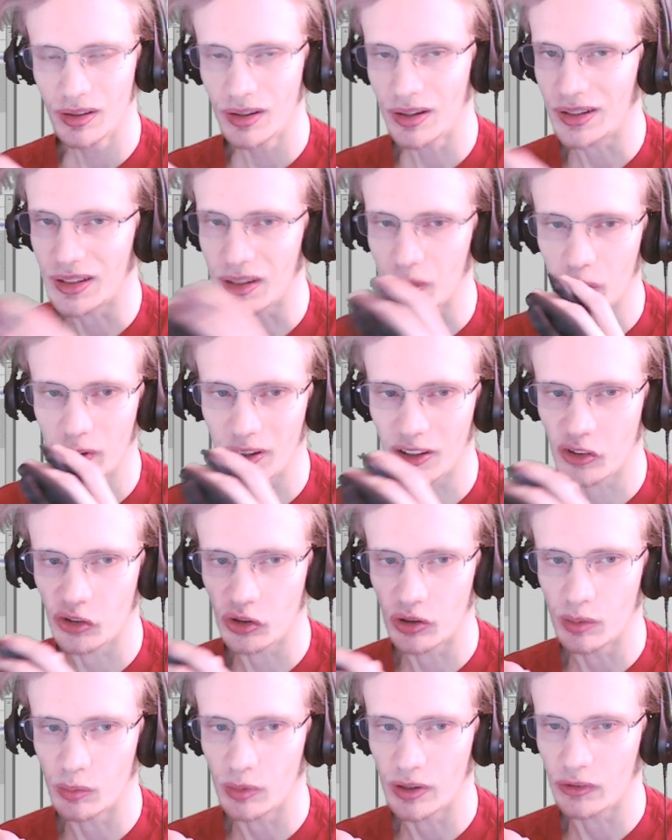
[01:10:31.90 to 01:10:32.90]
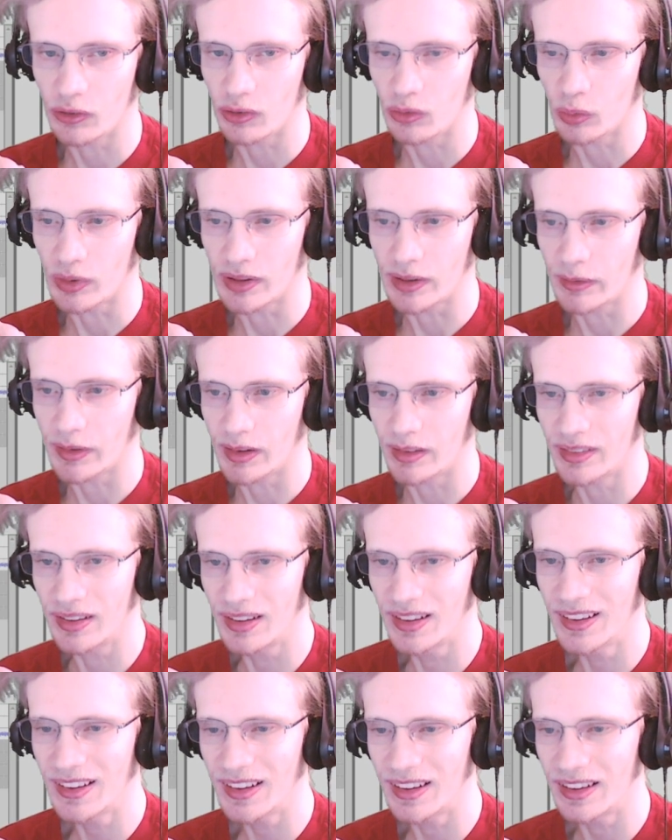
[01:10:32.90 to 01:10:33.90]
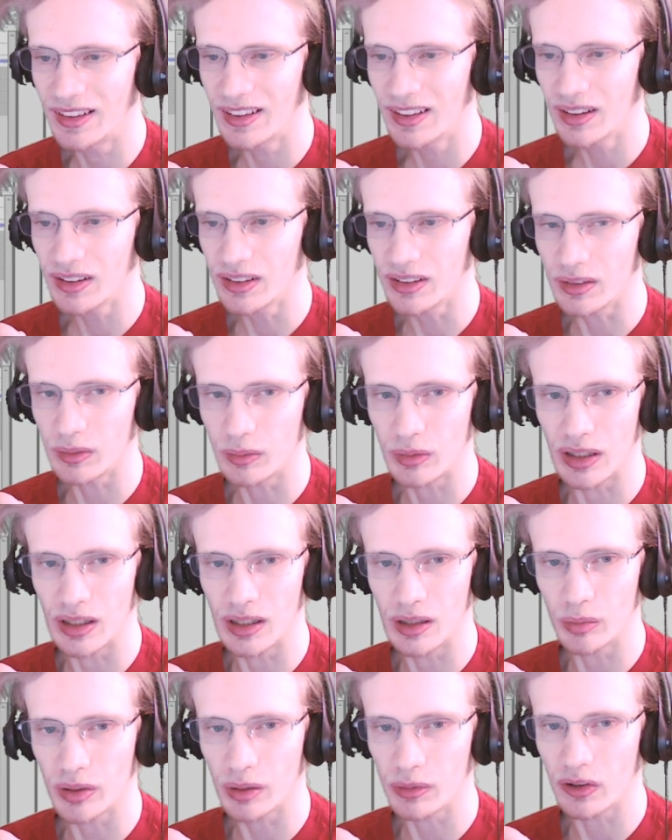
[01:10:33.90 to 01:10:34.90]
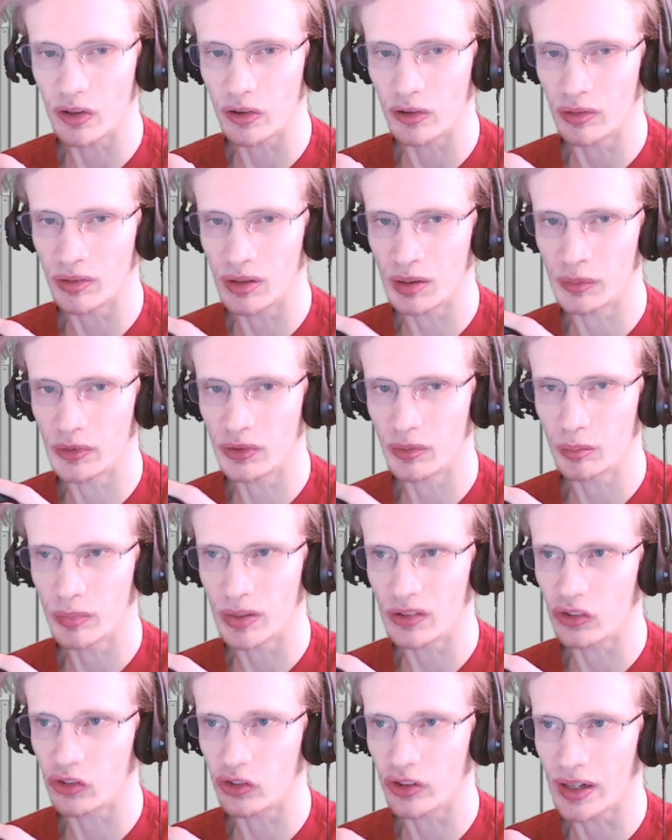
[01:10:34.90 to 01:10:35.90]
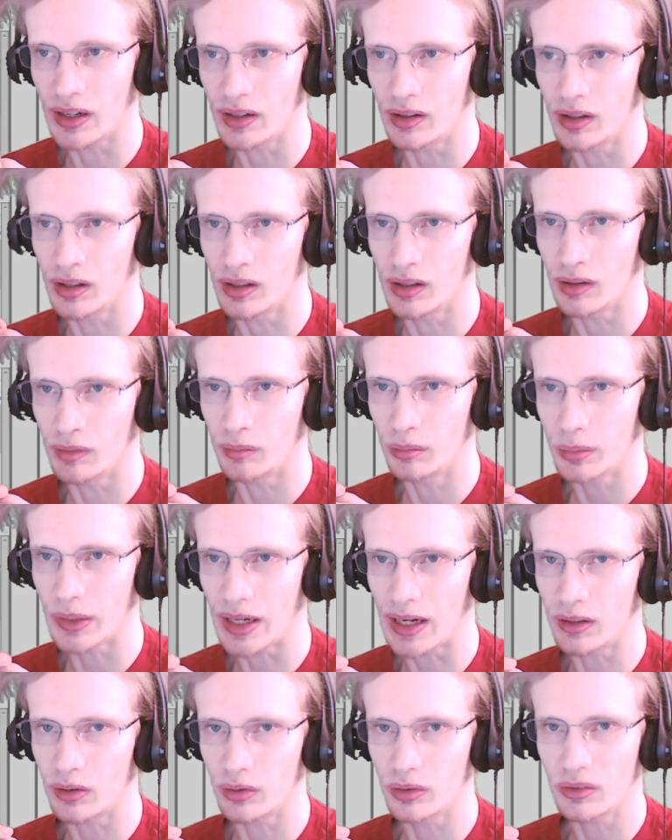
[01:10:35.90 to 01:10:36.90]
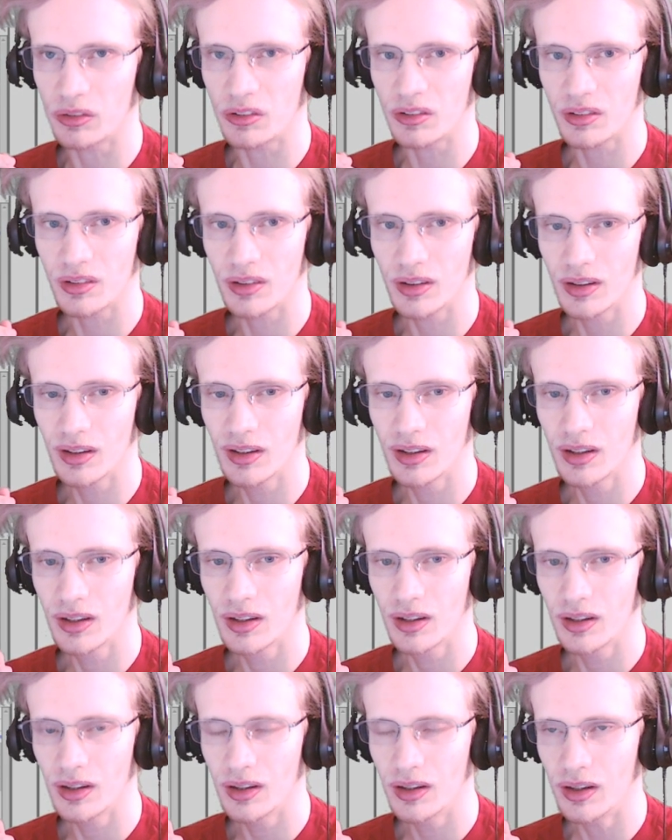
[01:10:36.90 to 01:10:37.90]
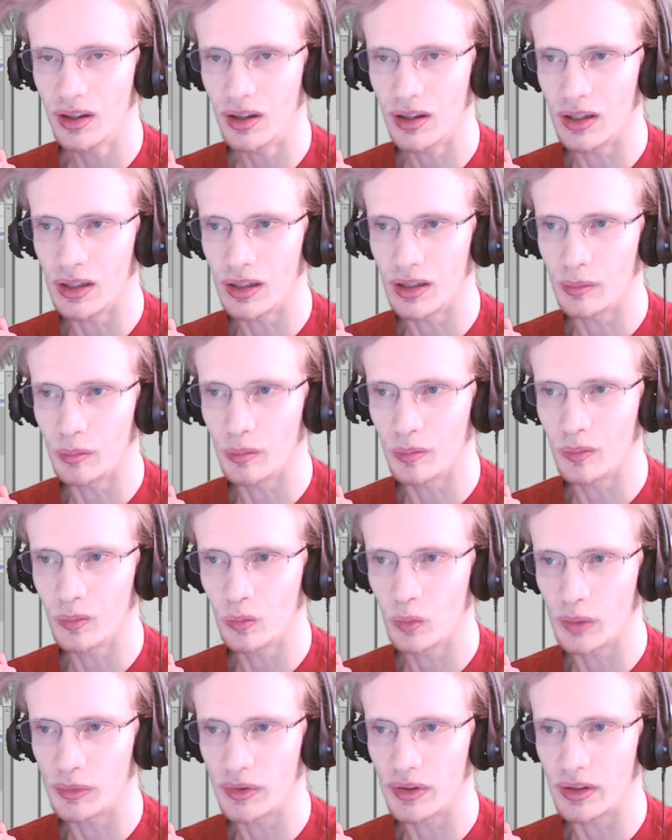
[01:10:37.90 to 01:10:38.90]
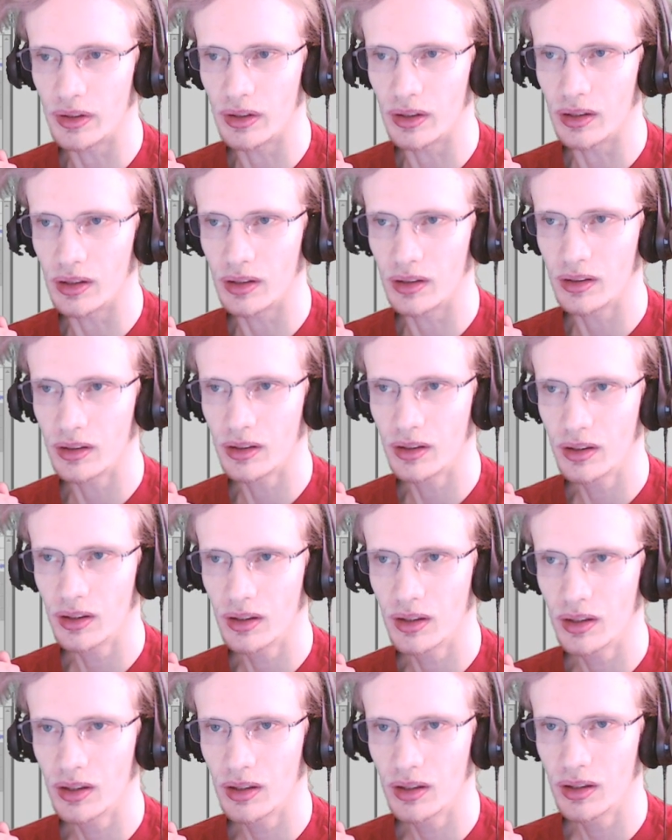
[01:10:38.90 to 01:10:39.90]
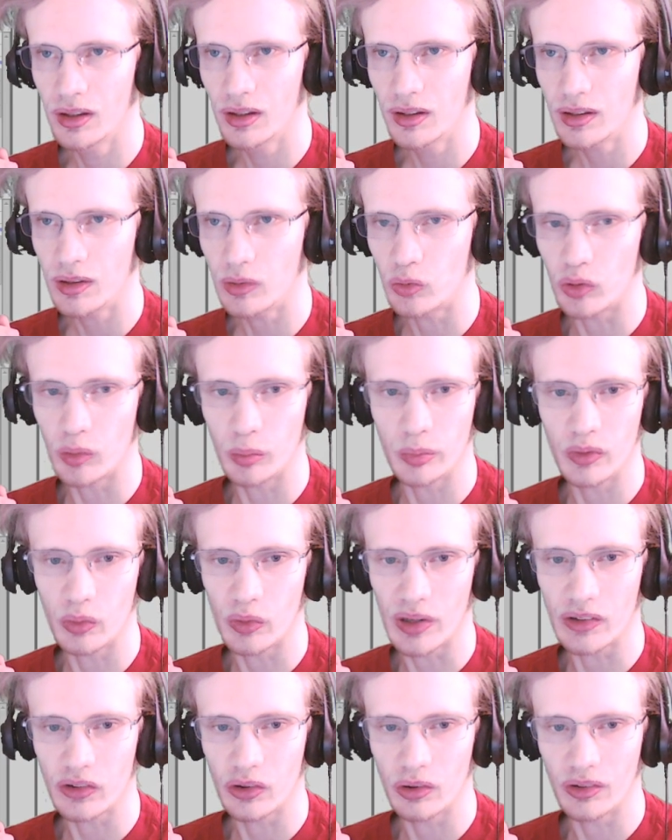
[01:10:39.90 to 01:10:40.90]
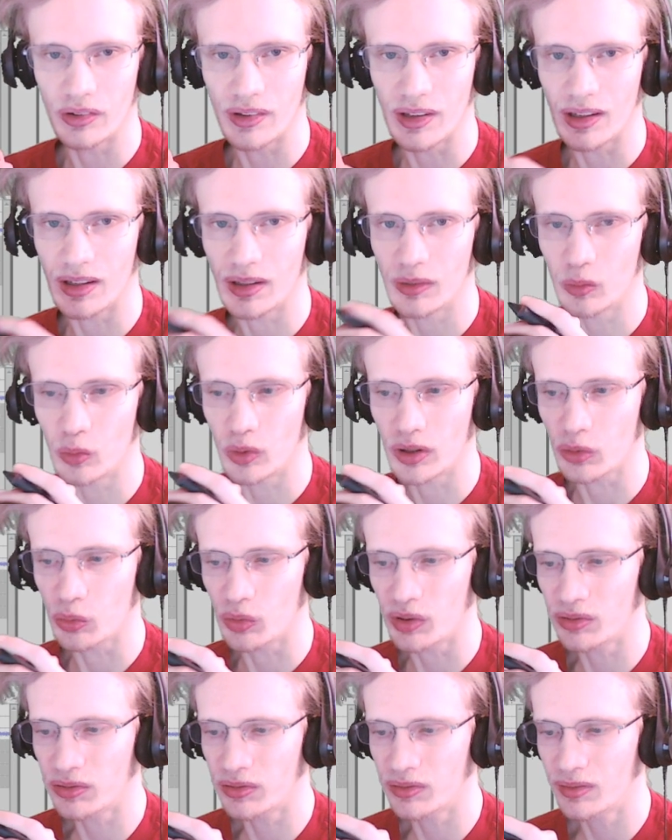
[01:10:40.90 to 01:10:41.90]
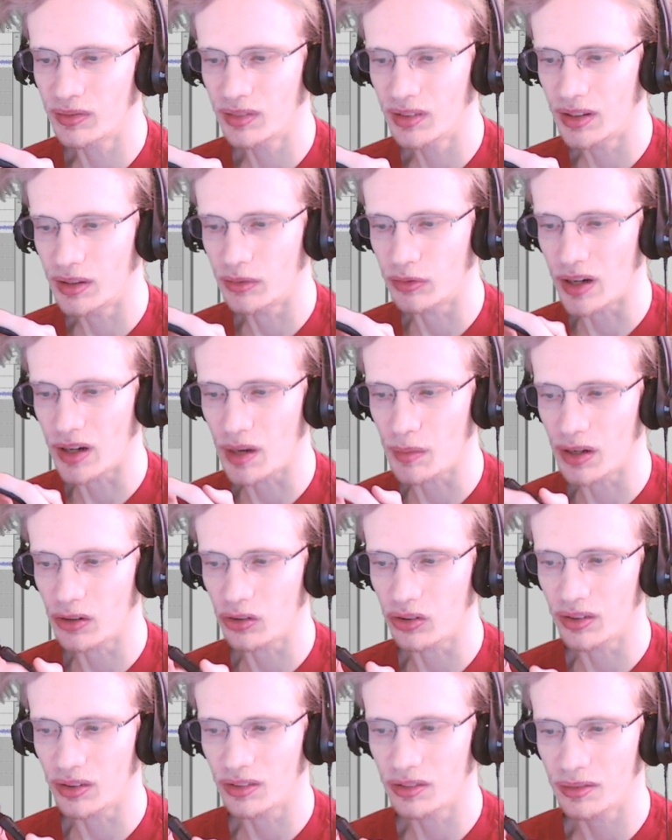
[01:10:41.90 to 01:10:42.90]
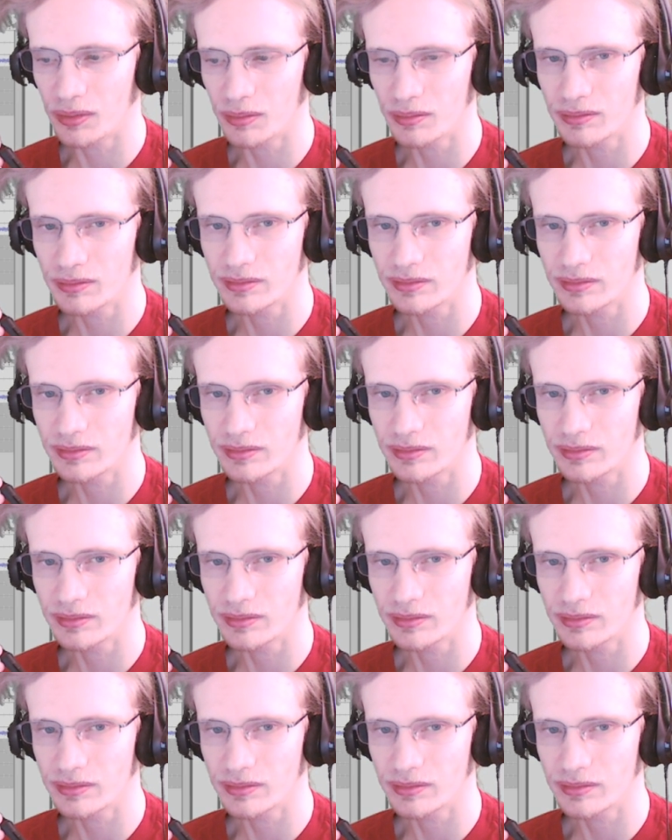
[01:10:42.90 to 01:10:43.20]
again pretty chill where I just walk around. Probably go to a bunch of panels with the group directors that I worked with for animations.